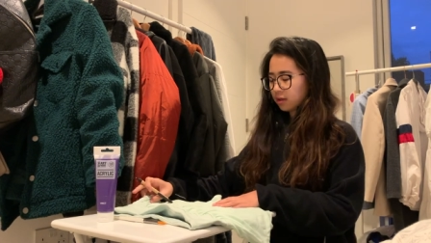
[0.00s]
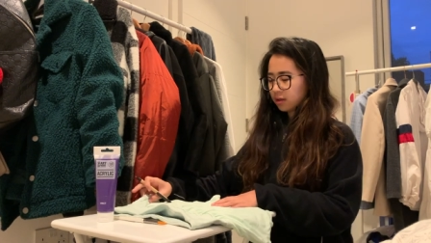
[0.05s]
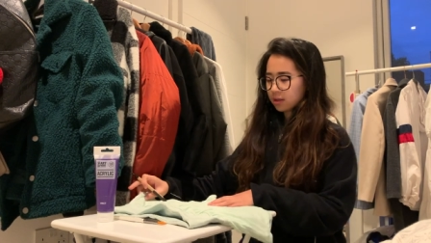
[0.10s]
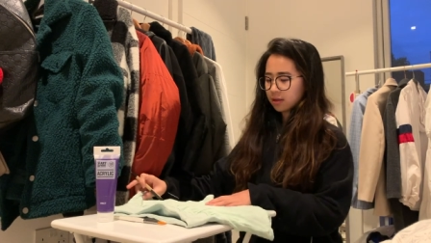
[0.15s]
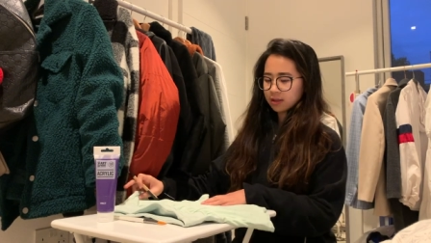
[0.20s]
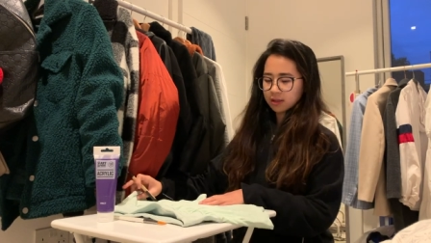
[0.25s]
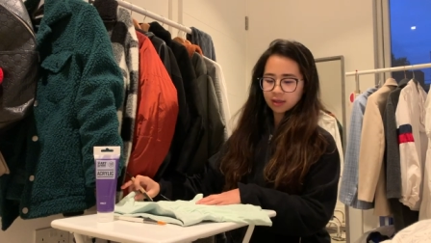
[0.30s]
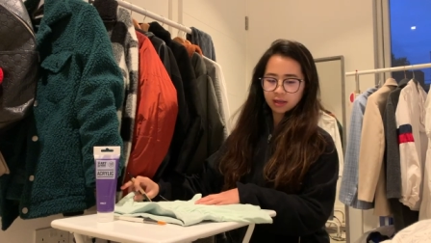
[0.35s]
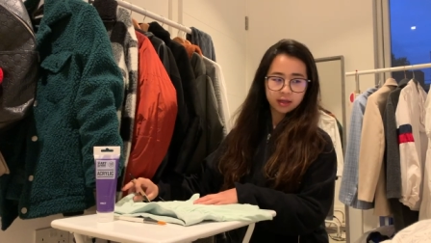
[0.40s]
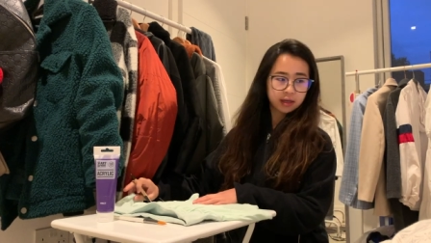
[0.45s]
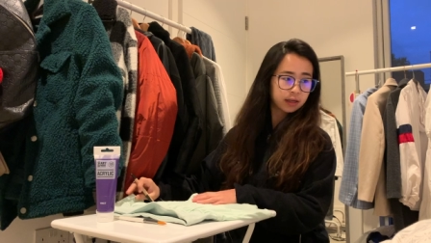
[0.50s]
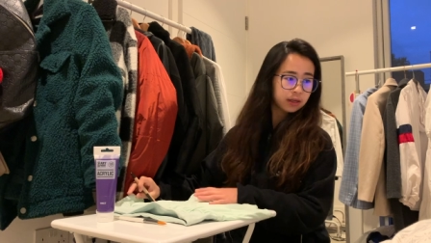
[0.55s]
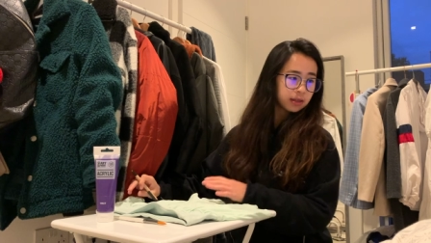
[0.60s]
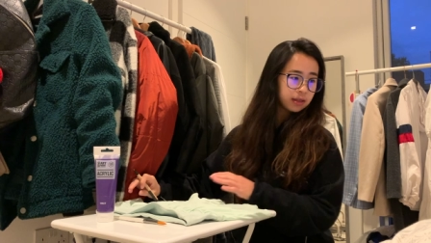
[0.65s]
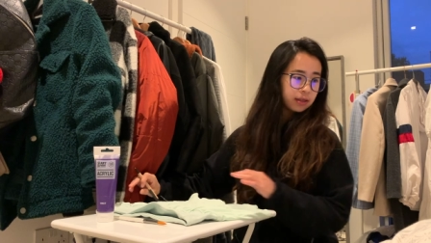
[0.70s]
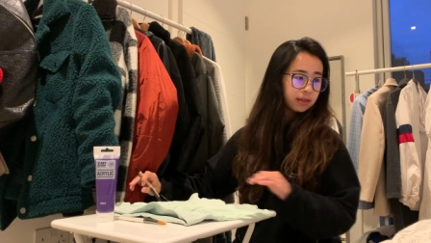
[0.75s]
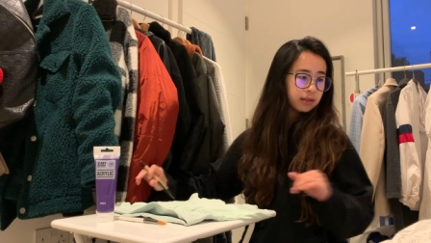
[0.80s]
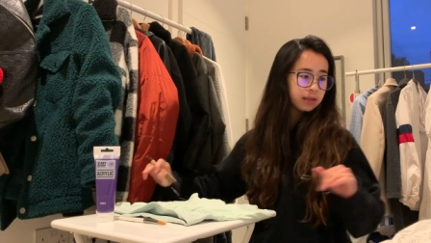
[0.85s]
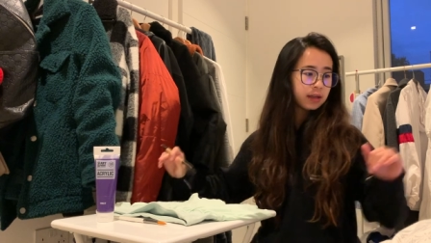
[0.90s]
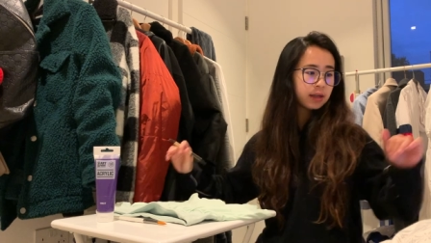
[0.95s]
Is that
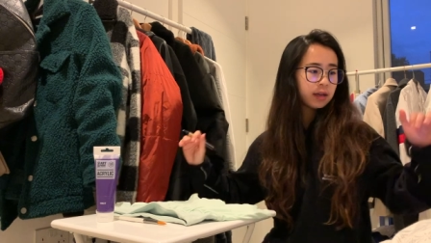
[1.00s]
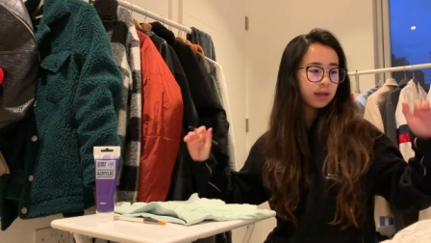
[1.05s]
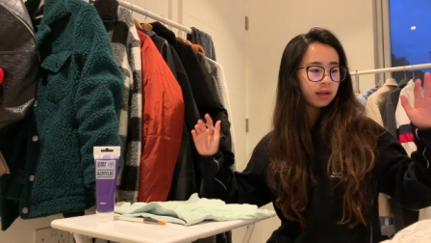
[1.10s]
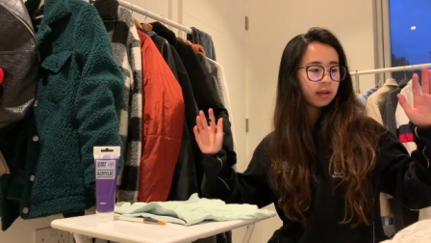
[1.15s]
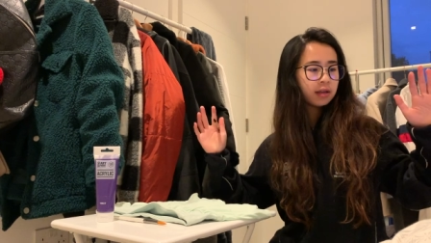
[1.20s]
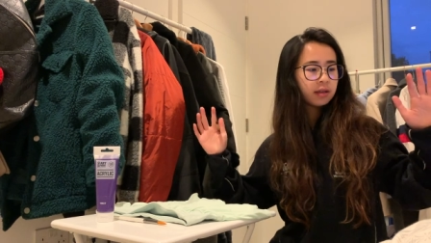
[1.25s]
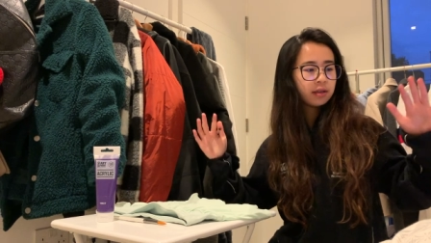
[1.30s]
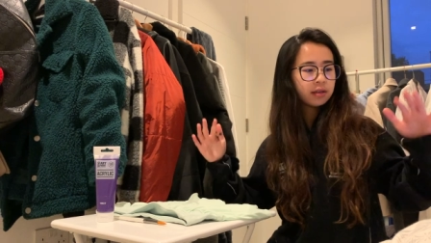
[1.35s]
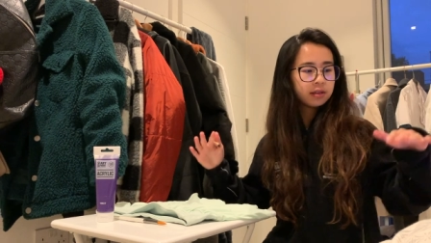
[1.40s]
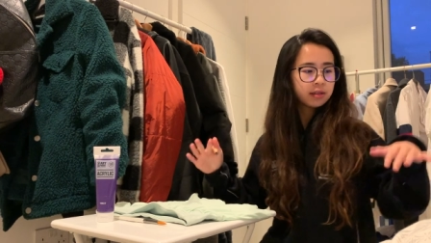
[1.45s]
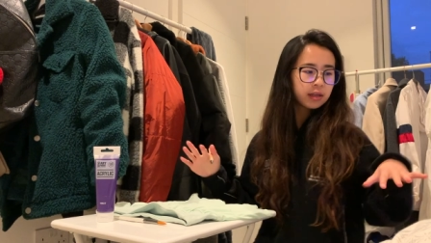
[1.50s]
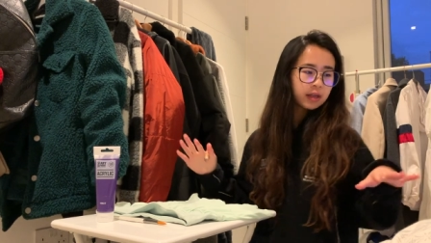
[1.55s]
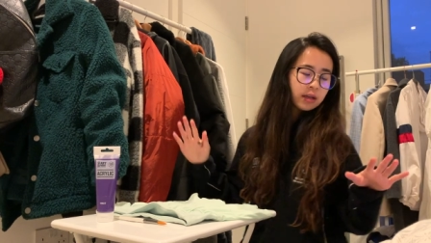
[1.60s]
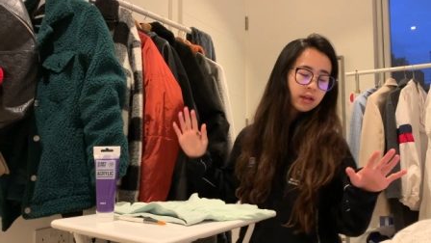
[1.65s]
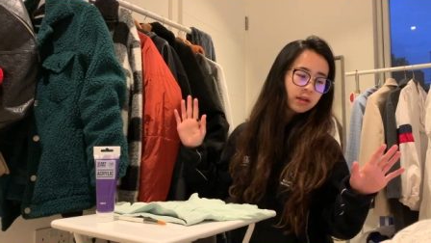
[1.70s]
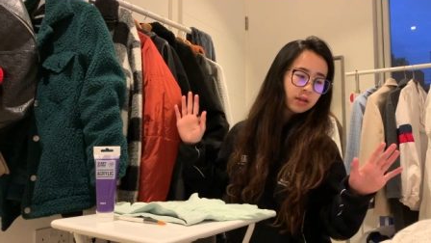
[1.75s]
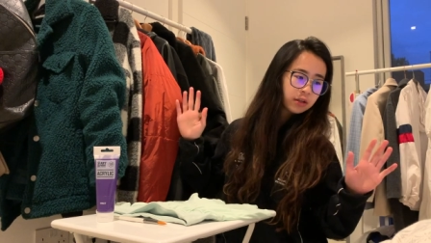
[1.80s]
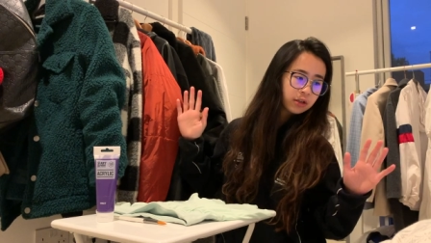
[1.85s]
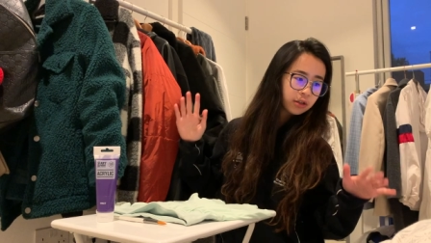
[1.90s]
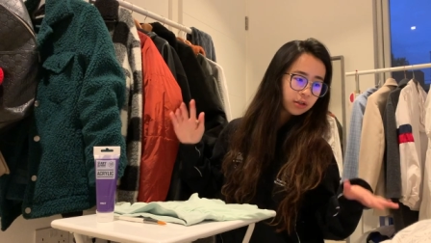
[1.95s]

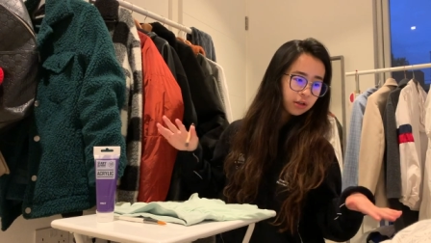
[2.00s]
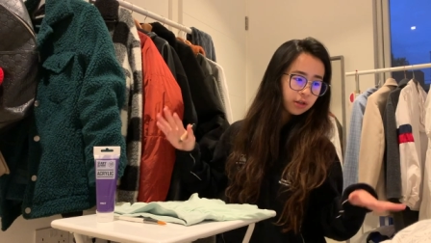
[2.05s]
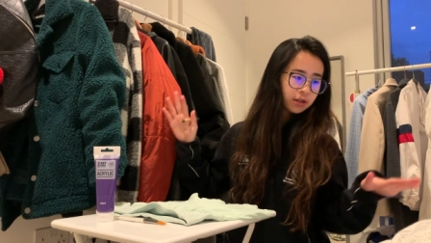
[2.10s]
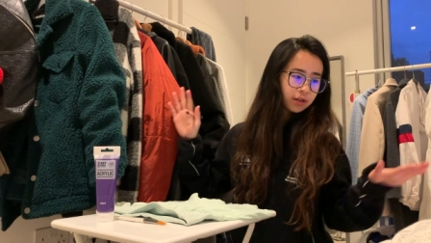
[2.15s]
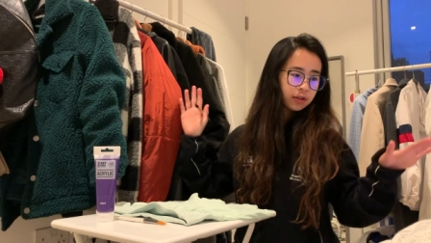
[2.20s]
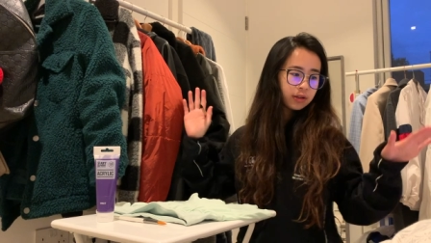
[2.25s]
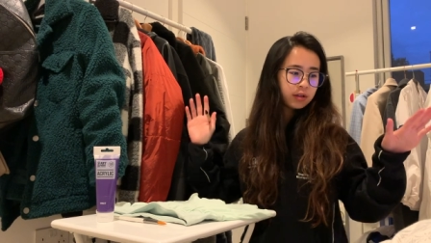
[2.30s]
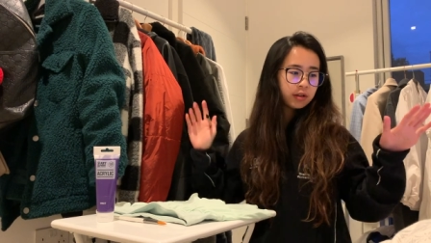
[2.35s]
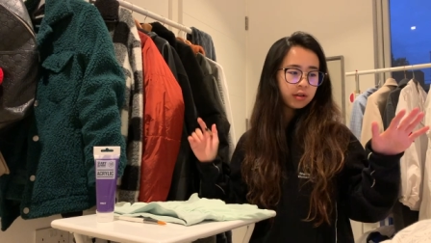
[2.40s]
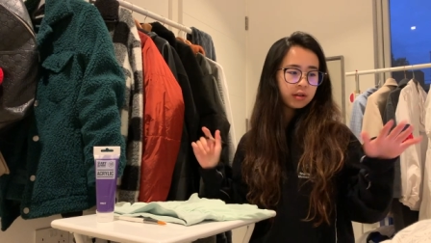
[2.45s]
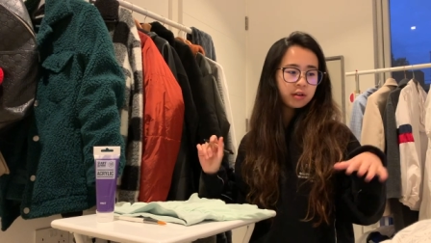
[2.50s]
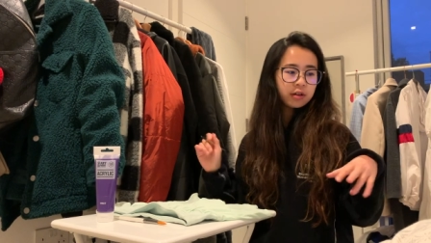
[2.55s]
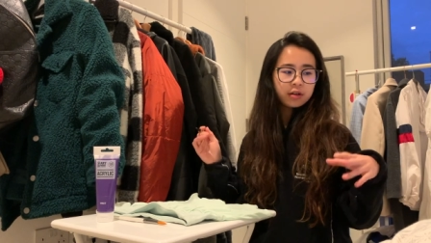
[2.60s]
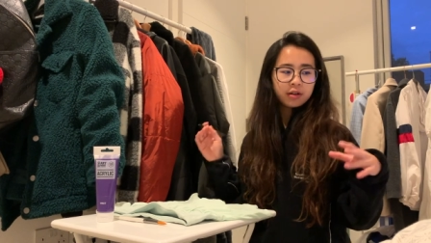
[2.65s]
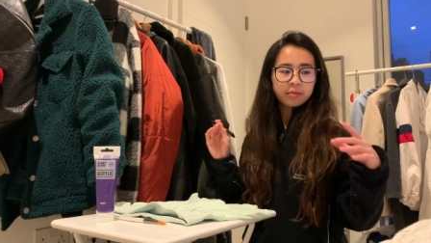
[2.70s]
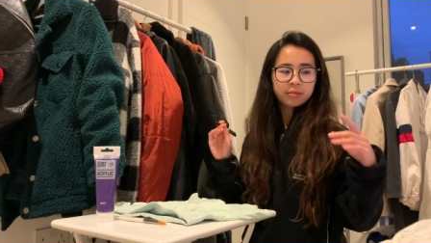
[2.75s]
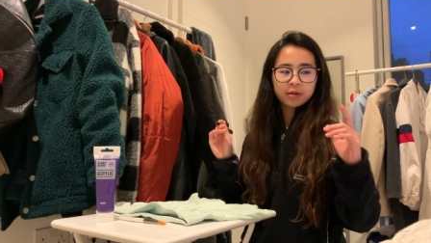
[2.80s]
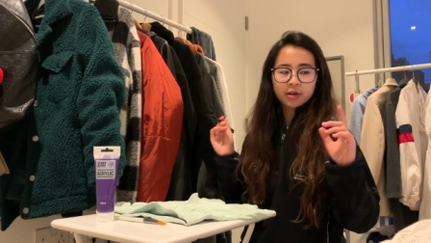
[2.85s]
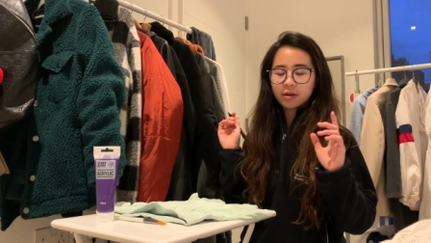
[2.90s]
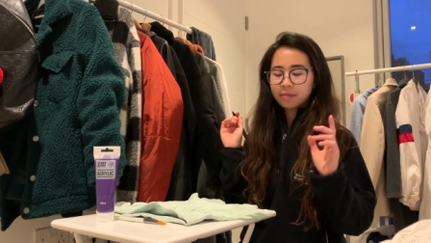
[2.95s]
good?
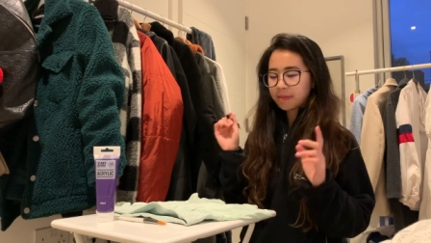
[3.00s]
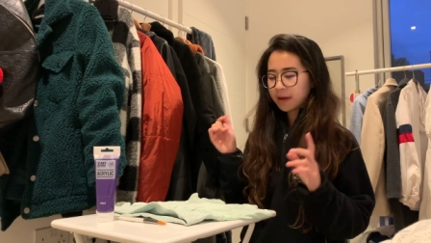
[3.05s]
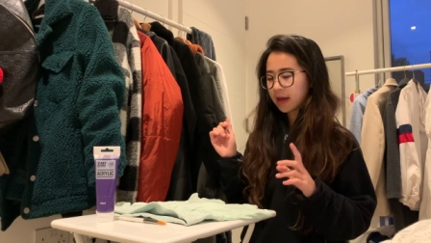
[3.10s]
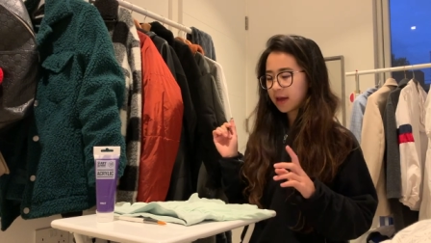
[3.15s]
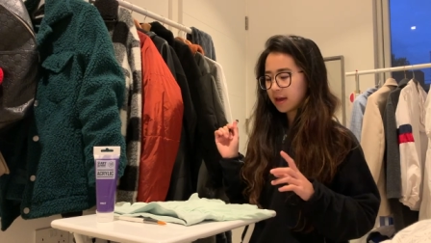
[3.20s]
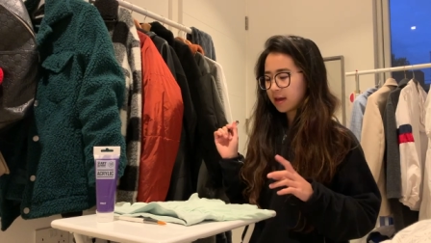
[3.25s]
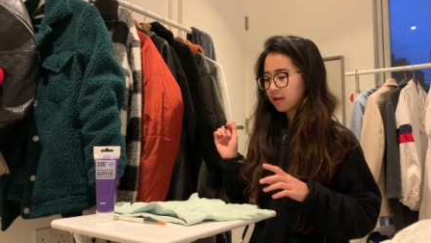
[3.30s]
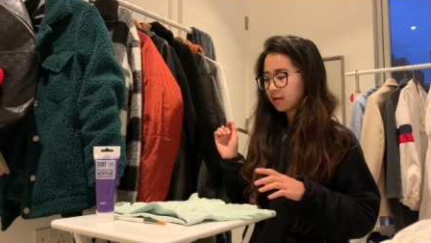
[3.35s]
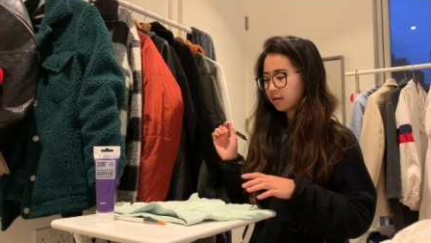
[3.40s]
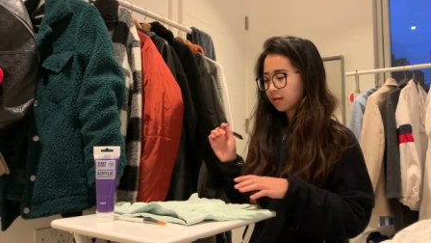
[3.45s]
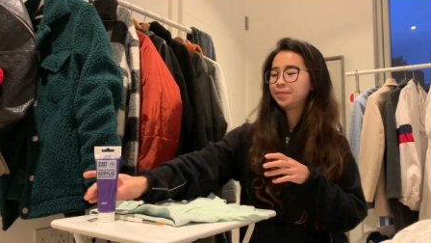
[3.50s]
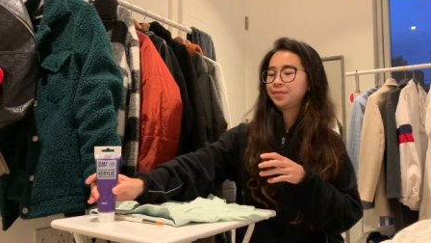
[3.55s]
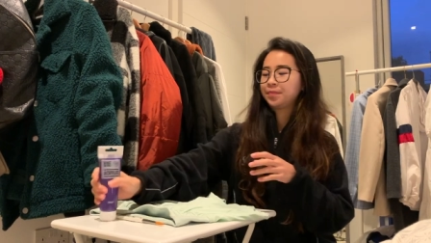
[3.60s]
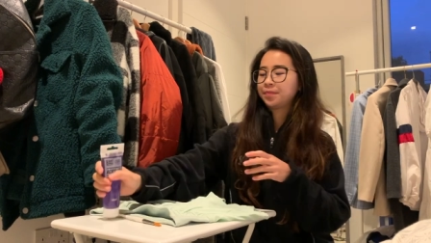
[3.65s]
I'm gonna paint.